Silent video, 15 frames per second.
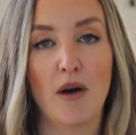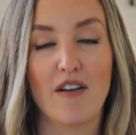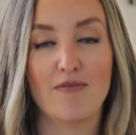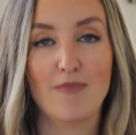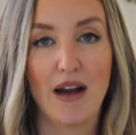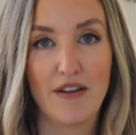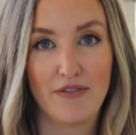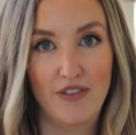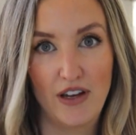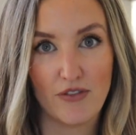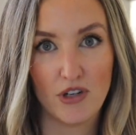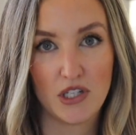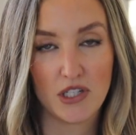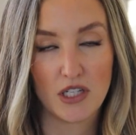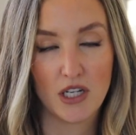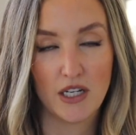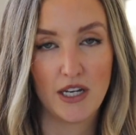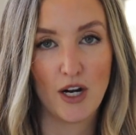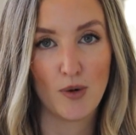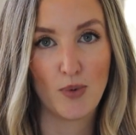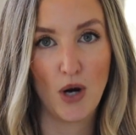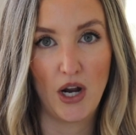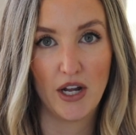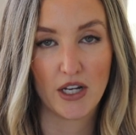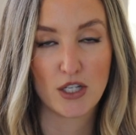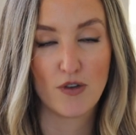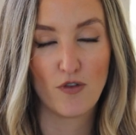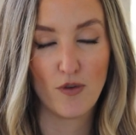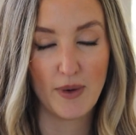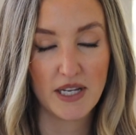of my favorite skincare
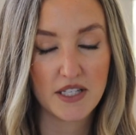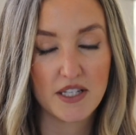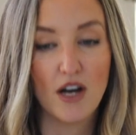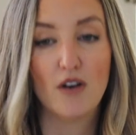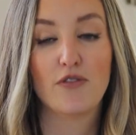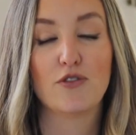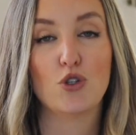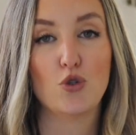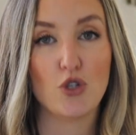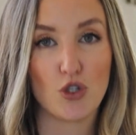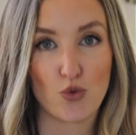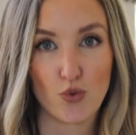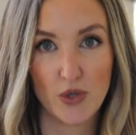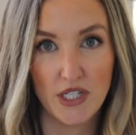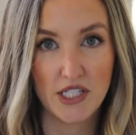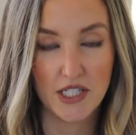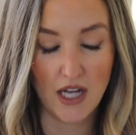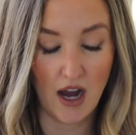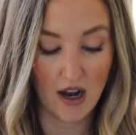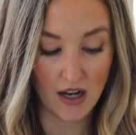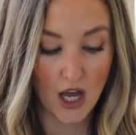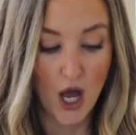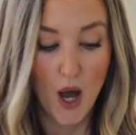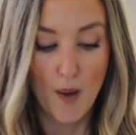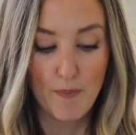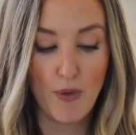products for myself to just restock.